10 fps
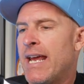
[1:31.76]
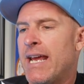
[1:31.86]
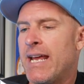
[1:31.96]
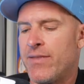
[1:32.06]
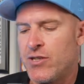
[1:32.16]

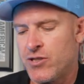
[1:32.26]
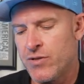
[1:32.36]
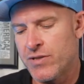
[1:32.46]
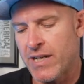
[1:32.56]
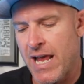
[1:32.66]
And this
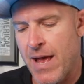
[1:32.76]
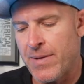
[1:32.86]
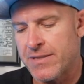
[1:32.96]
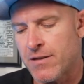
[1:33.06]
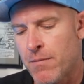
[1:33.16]
shoe is going to
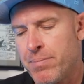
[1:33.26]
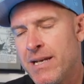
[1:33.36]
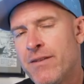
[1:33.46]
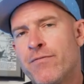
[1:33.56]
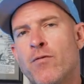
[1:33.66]

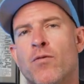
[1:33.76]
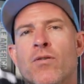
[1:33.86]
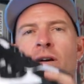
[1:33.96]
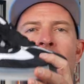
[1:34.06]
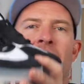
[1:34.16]
MSRP
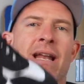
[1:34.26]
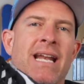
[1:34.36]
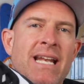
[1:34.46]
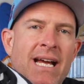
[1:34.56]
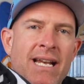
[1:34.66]
for
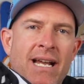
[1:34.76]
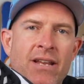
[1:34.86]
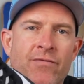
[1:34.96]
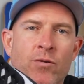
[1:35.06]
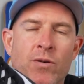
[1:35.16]

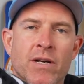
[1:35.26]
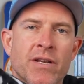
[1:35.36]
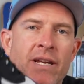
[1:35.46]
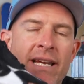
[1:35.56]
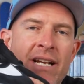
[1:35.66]
$99.94.
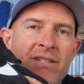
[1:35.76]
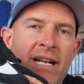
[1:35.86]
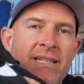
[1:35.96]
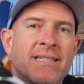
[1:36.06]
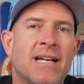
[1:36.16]
You can catch it
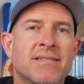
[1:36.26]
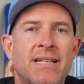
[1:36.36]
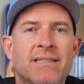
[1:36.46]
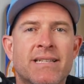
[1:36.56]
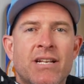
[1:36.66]
at
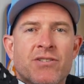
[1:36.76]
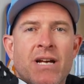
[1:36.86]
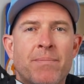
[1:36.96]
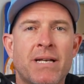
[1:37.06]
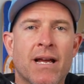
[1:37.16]

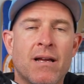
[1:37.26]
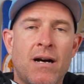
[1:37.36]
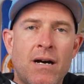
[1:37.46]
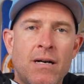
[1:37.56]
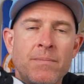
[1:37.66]

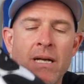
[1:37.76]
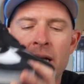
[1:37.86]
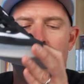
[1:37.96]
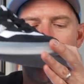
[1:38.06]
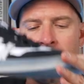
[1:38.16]
southsideskateshop.com.
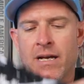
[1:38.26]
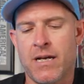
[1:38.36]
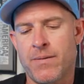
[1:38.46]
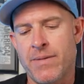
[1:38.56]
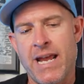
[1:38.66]

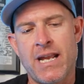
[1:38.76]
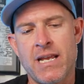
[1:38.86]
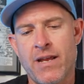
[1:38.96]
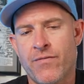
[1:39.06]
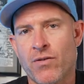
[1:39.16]

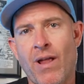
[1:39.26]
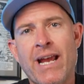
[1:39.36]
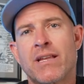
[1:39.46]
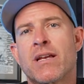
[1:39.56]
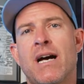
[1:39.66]
And if you're
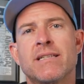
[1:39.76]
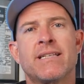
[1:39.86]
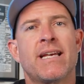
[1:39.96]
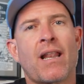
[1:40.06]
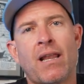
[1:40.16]
liking the
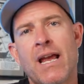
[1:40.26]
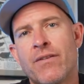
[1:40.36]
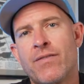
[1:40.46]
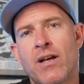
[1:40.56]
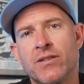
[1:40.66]
content,
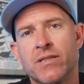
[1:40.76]
like, follow,